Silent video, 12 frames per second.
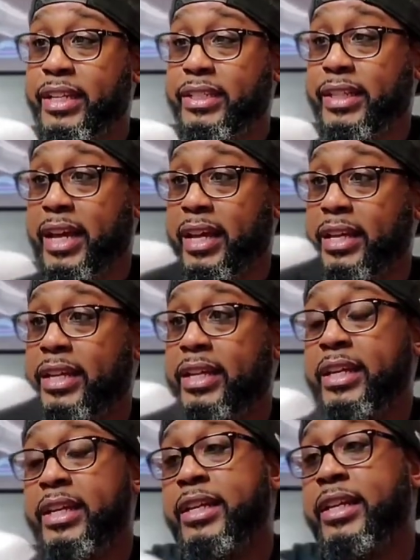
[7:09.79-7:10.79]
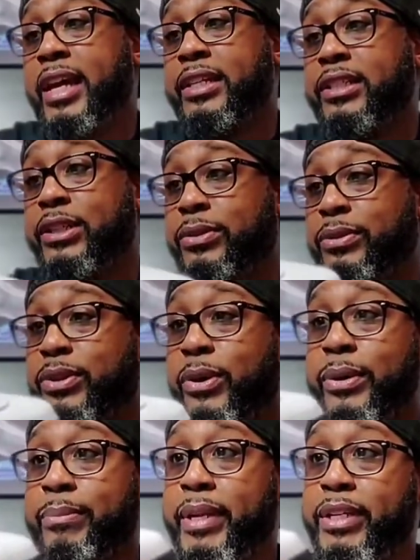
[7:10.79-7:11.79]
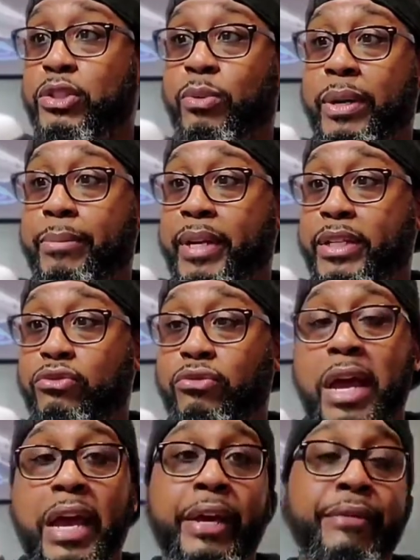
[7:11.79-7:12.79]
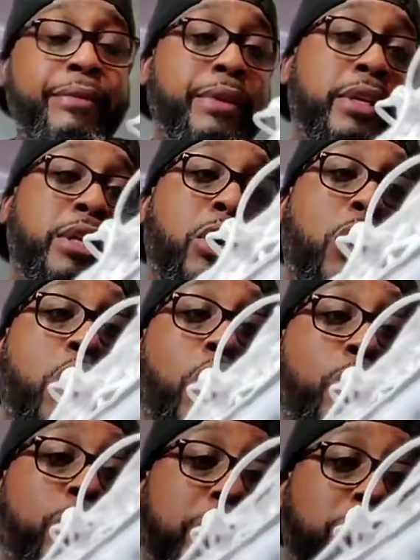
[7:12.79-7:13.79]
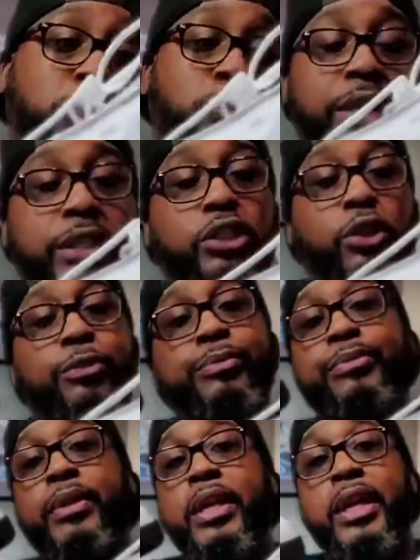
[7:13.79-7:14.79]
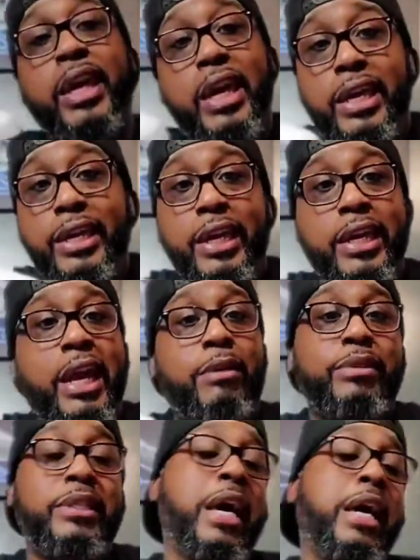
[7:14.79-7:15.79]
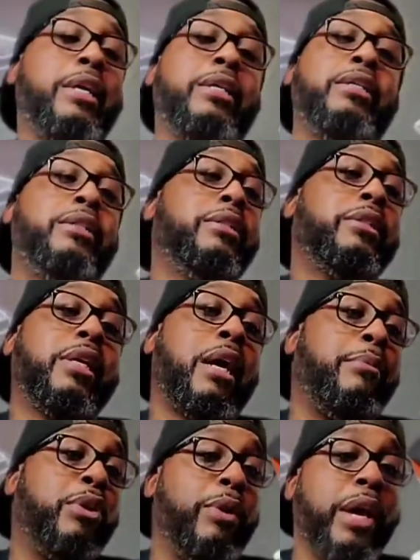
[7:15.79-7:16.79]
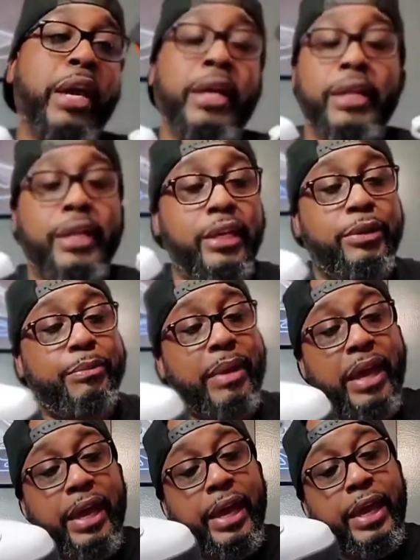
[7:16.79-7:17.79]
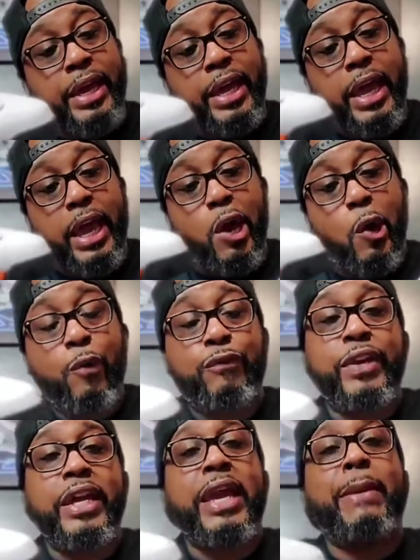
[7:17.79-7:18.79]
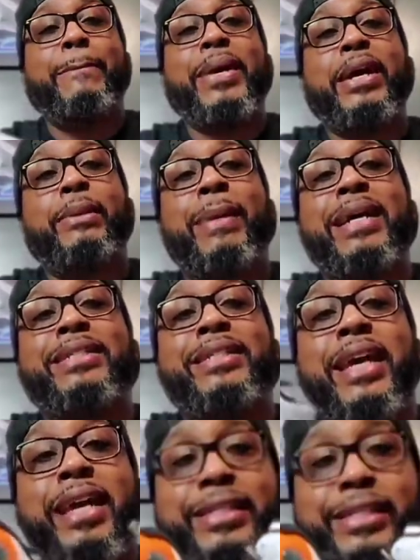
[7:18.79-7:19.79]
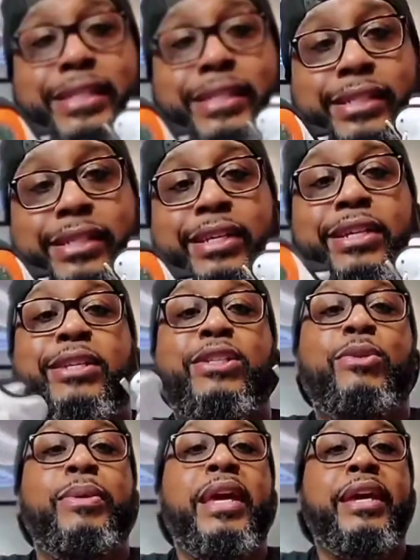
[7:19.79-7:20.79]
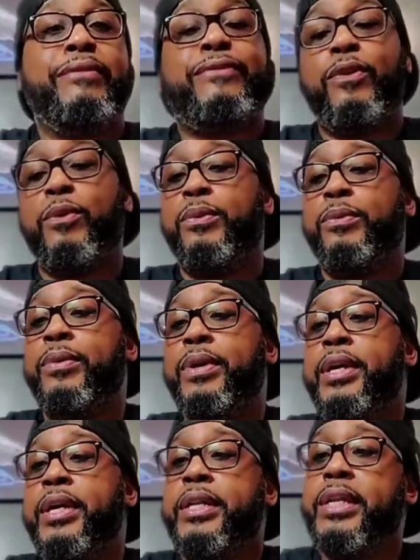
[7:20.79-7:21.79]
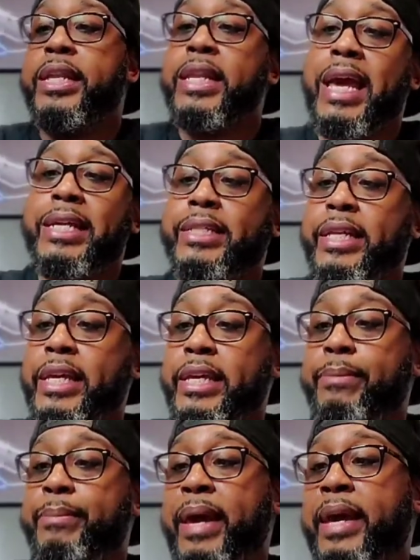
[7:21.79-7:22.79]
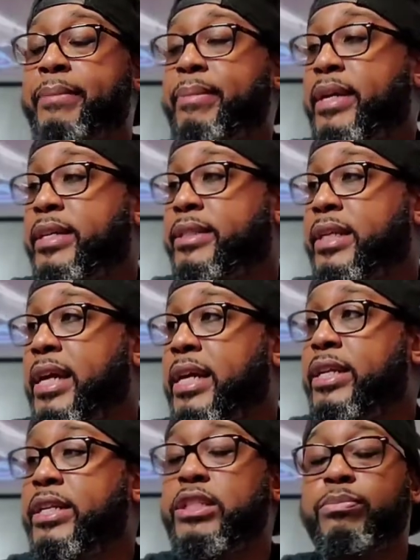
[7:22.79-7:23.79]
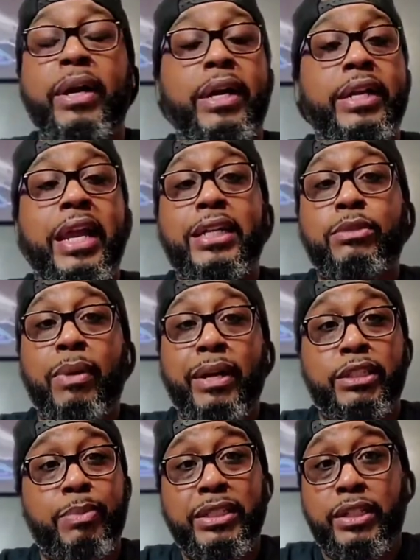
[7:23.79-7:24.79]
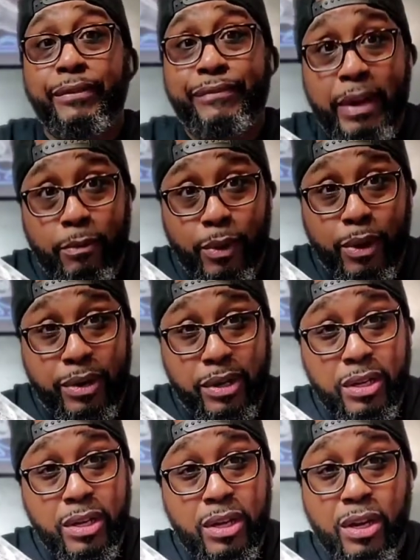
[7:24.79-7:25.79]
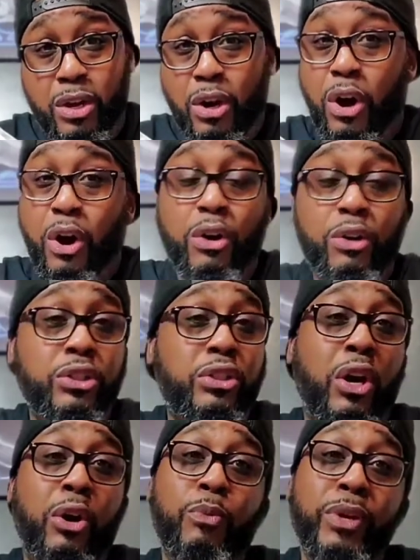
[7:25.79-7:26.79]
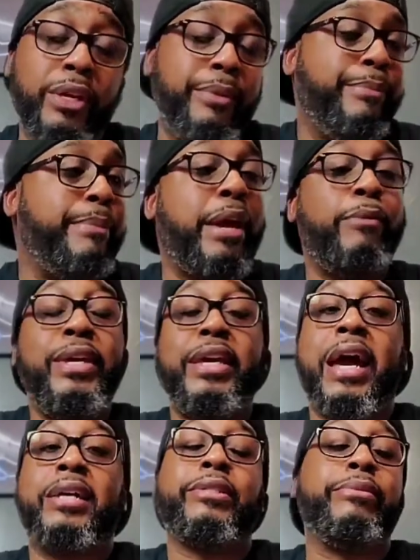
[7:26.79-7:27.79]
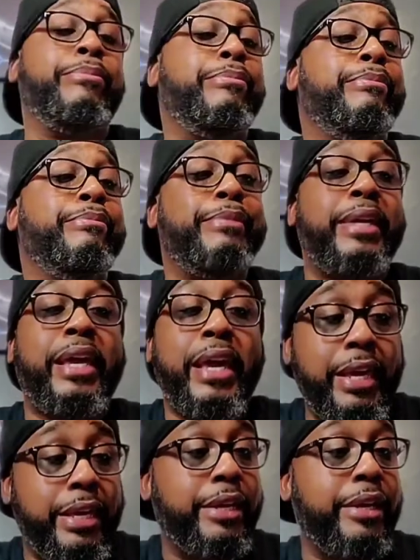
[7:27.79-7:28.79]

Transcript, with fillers: It's like nice little 30 minute, 20 minute drive all the way up 20. So hit, and I was like, look, I'm gonna go ahead and get him, man, and hopefully it better my chances to hit for the next heat, man, because the end of this month, next month, especially February, All Star Week, man, we got some heat.